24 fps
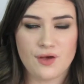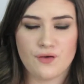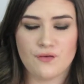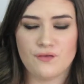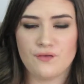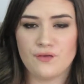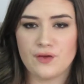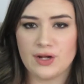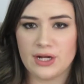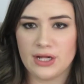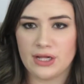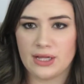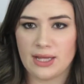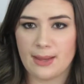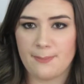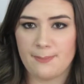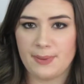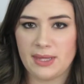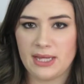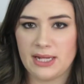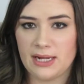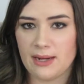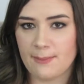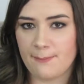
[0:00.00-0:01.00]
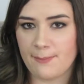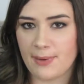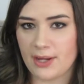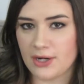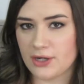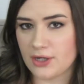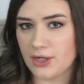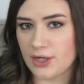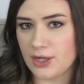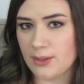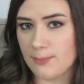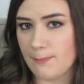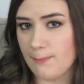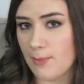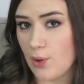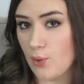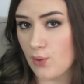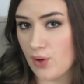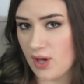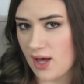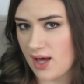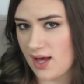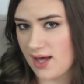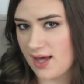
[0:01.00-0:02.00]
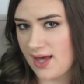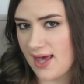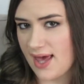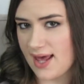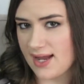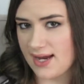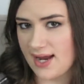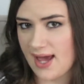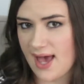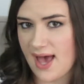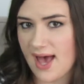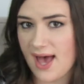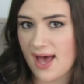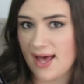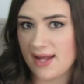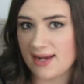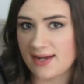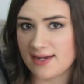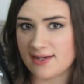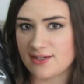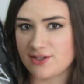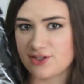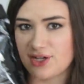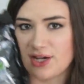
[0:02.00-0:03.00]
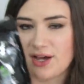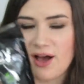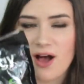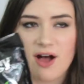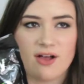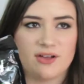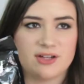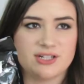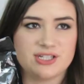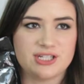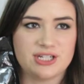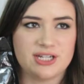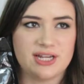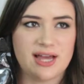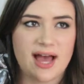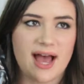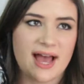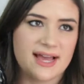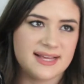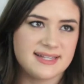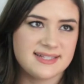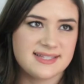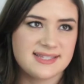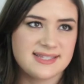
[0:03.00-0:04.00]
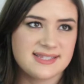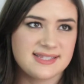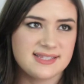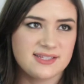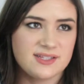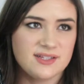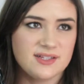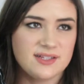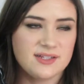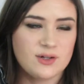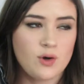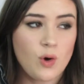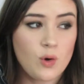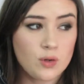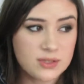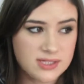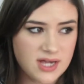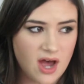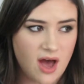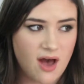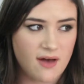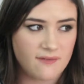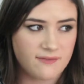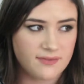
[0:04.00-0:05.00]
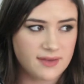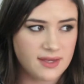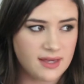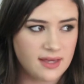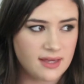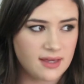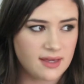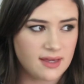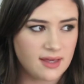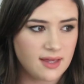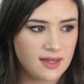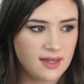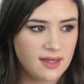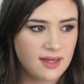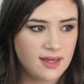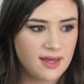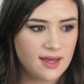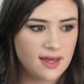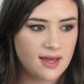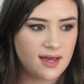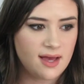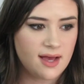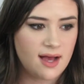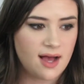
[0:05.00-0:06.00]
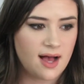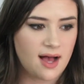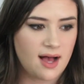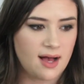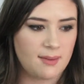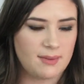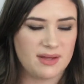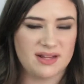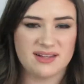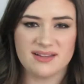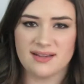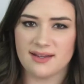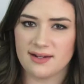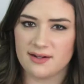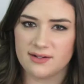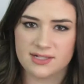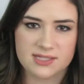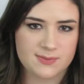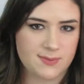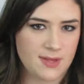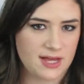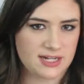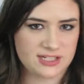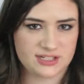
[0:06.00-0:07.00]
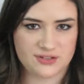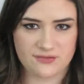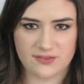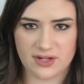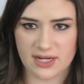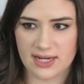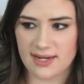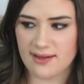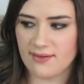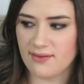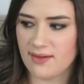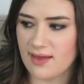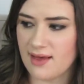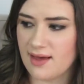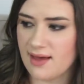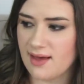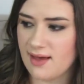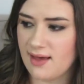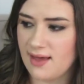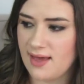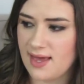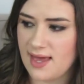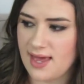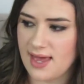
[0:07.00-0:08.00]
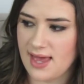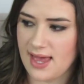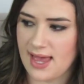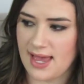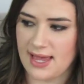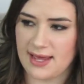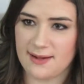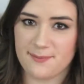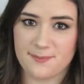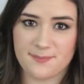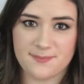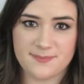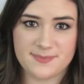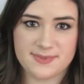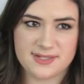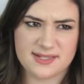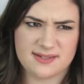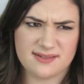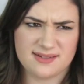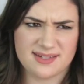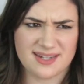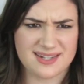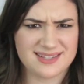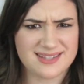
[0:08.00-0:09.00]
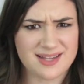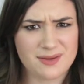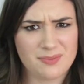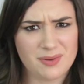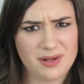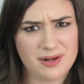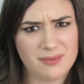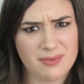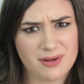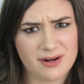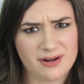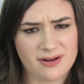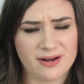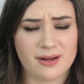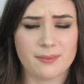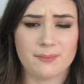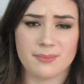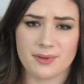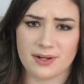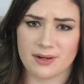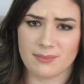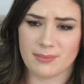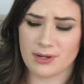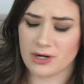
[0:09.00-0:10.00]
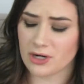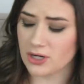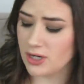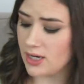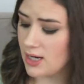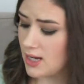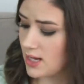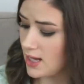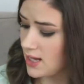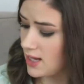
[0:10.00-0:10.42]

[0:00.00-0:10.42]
vanilla peanut butter mocha, and it had Shakeology, ice, cold coffee, a little splash of vanilla, and did I say peanut butter? And peanut butter.